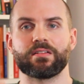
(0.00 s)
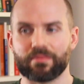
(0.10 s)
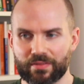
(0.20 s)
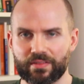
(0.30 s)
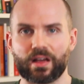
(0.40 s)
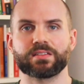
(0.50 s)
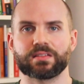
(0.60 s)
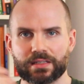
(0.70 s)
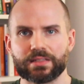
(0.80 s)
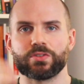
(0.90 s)
thus
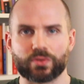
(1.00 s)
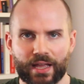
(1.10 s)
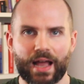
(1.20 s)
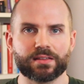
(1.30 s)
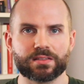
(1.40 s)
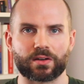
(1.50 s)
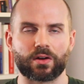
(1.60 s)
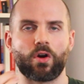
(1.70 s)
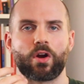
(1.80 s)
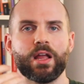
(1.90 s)
lead to cancer,
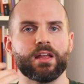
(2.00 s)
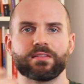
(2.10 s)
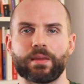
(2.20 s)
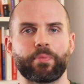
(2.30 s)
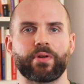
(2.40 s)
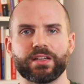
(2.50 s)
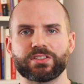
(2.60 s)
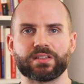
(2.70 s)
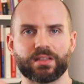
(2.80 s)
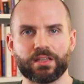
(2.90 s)
or
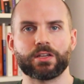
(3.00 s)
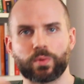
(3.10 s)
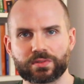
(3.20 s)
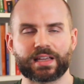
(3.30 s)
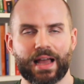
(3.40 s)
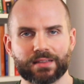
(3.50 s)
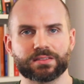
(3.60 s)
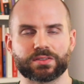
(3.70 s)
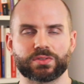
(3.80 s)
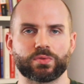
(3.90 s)
depression equals
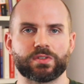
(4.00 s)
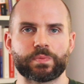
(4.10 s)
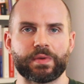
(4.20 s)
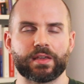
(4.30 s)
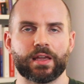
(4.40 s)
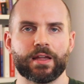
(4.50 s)
cancer, so to speak.